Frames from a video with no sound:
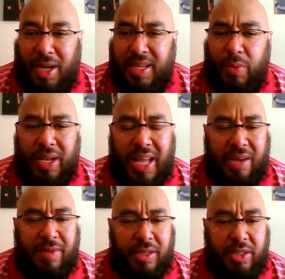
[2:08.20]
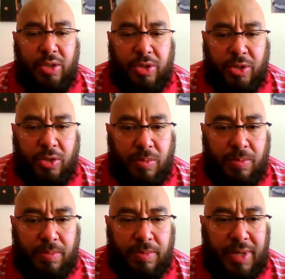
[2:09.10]
I think we're live on YouTube
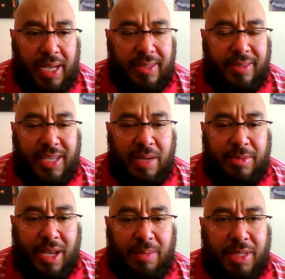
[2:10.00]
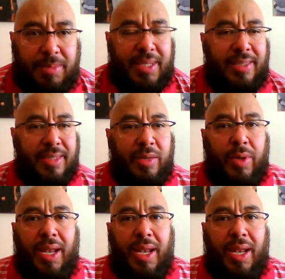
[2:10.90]
at the same time simultaneously.